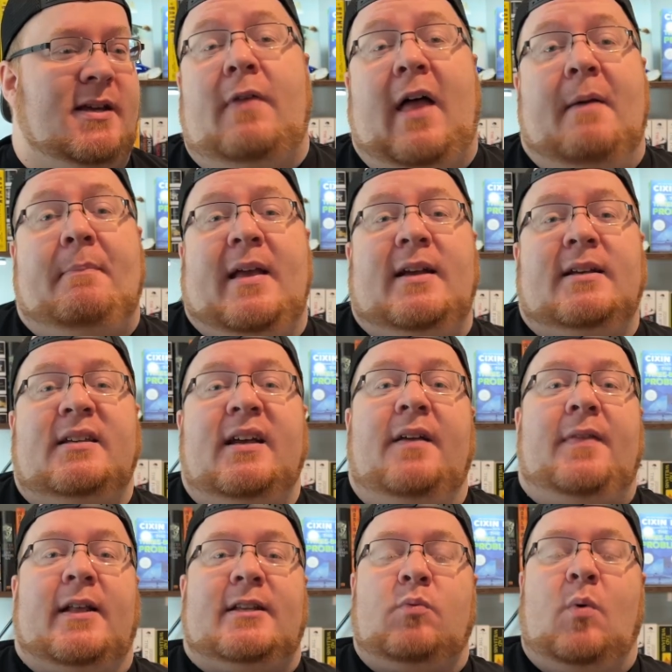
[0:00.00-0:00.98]
That being
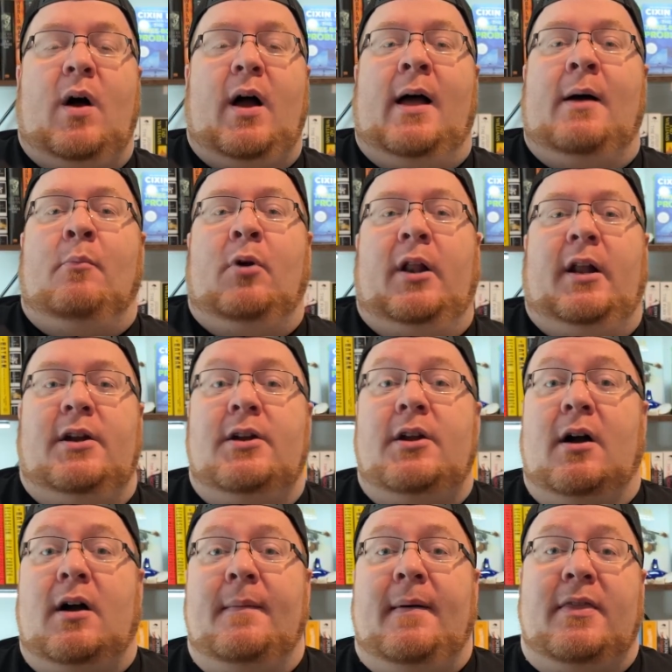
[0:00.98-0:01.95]
said, that's why I wanted to
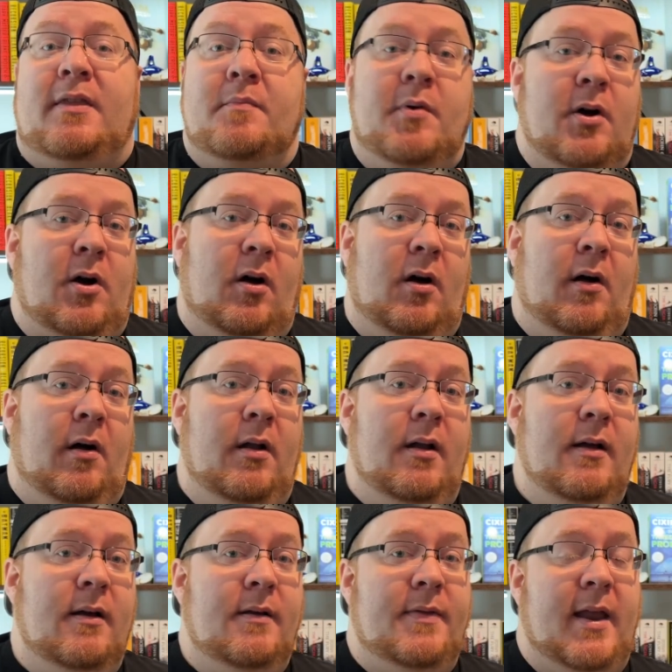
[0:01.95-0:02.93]
talk about the book haul
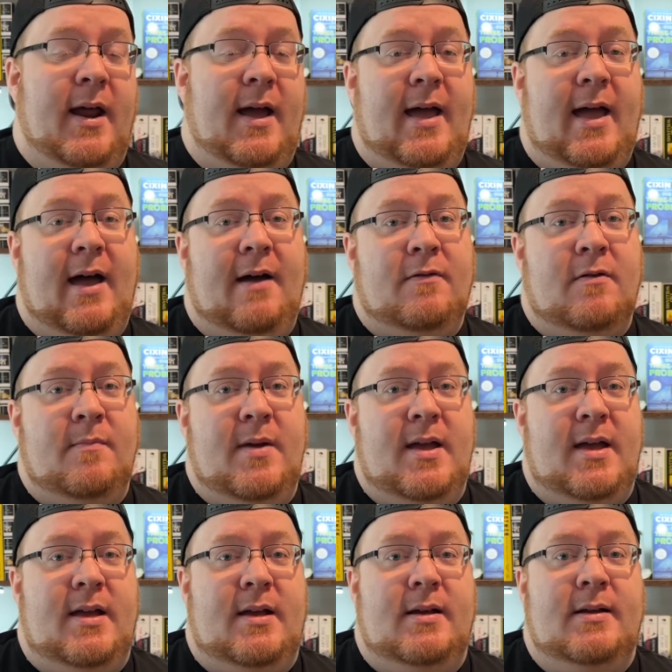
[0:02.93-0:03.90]
that I have for
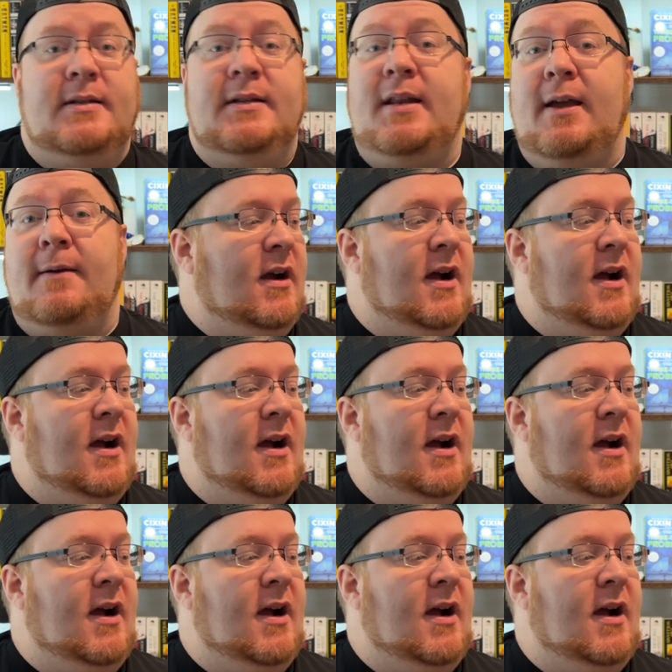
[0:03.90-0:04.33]
May today.